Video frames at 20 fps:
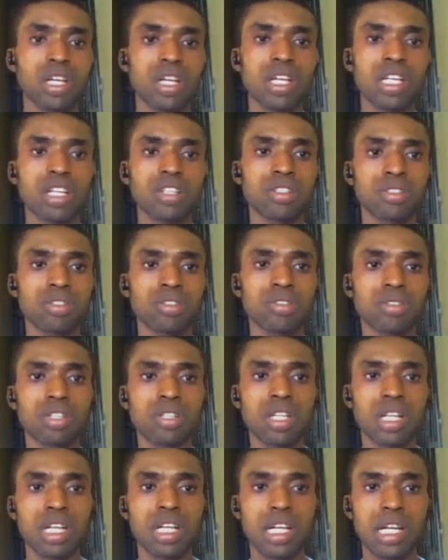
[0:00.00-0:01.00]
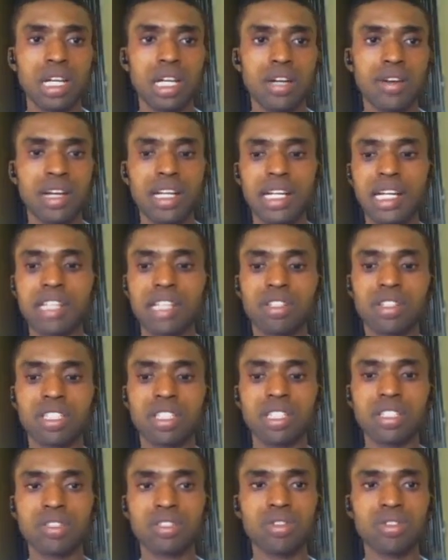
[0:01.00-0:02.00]
So right now, it's not it's
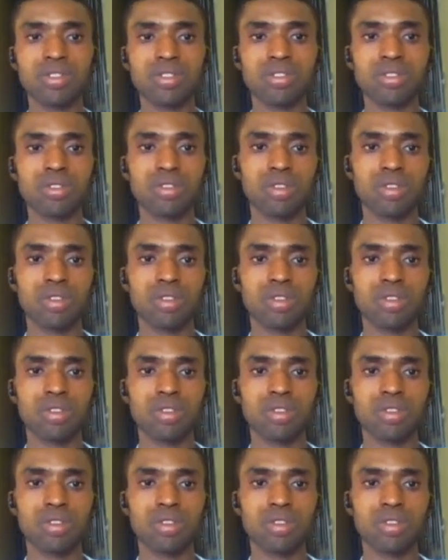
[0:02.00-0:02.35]
going to.